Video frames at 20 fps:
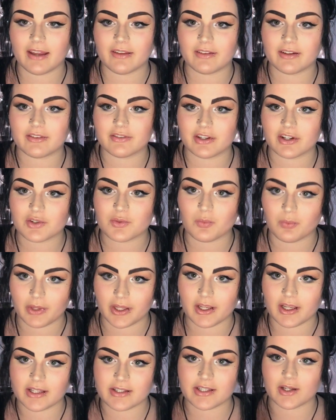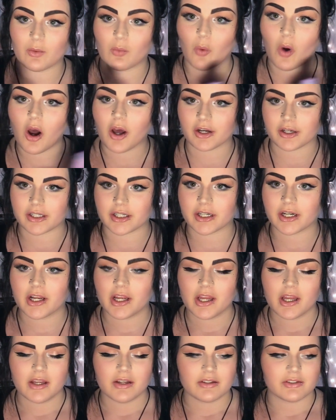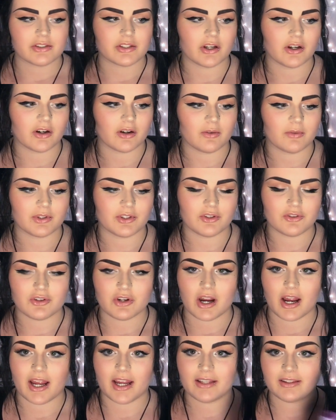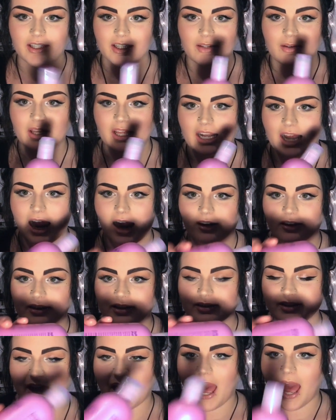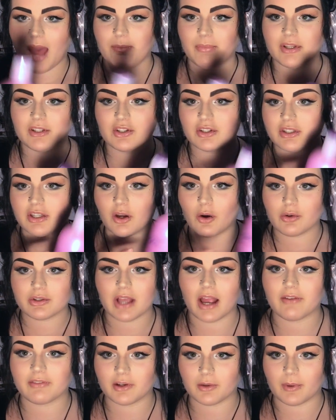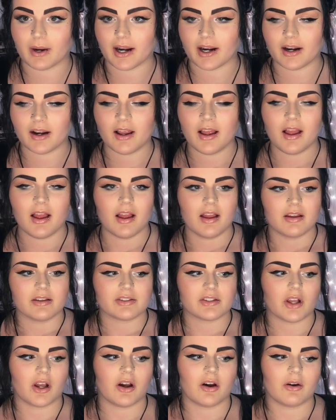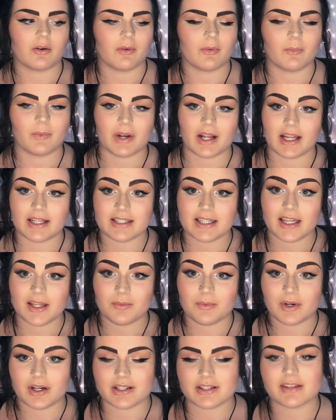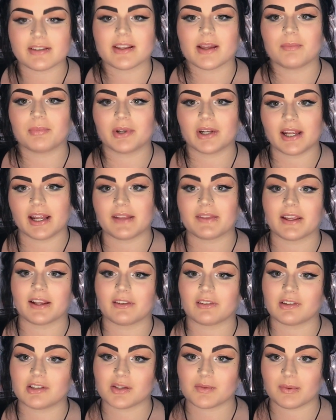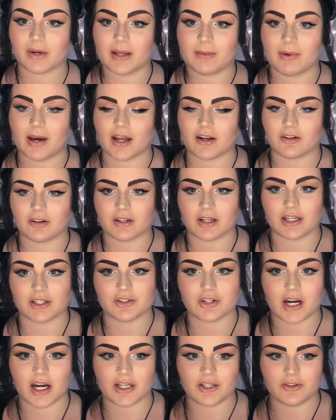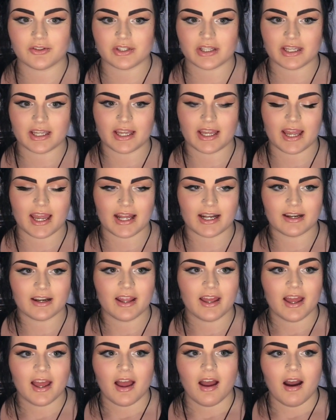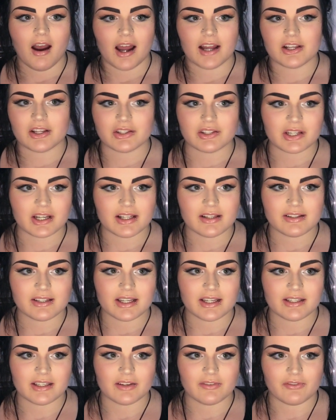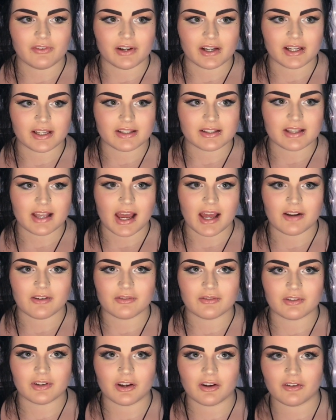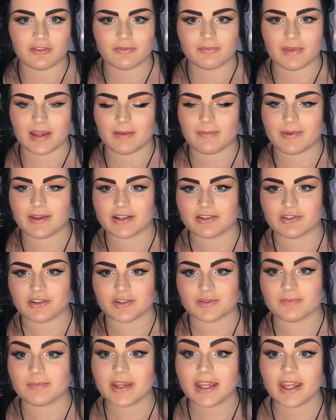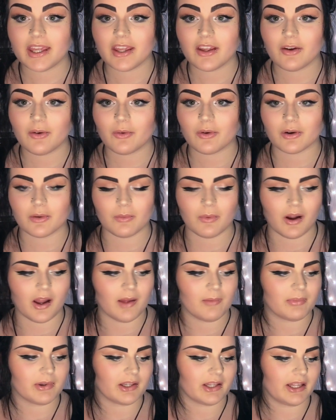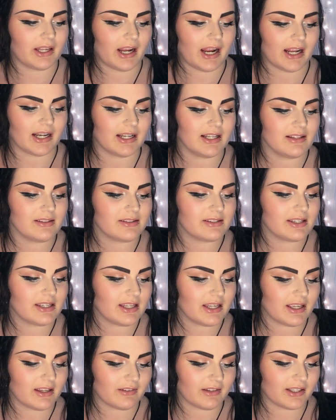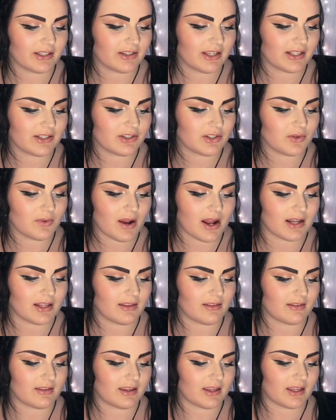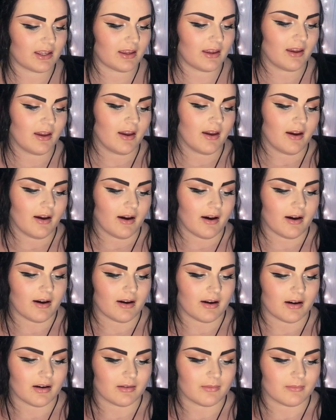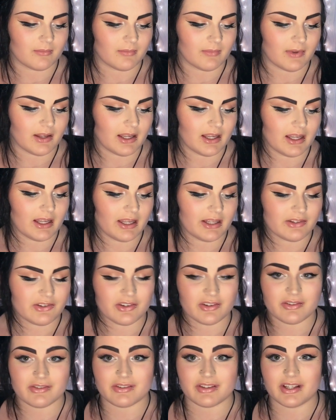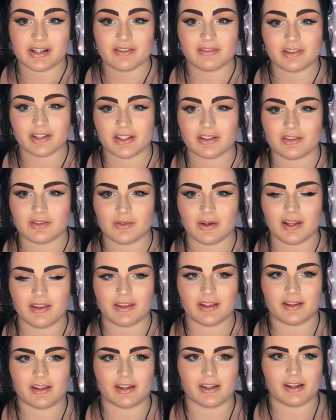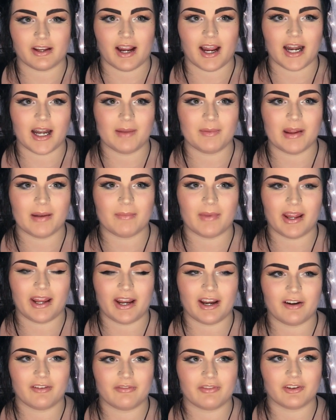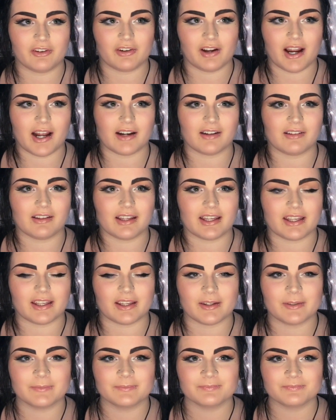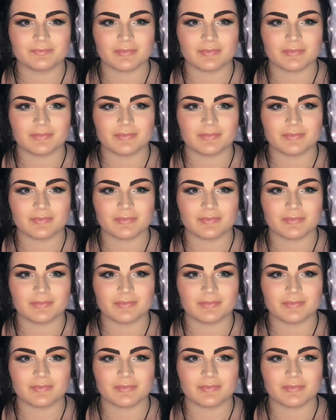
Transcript: there's like it's like water so when you try and like get it out of this cap it just goes everywhere so what I did was is I put it in like a little spray bottle and I tried using it and I just didn't see a difference. I don't know if maybe it's just me or what, but like I didn't see like it do anything. Um, it just didn't really do anything. Like it kind of made my hair feel kind of like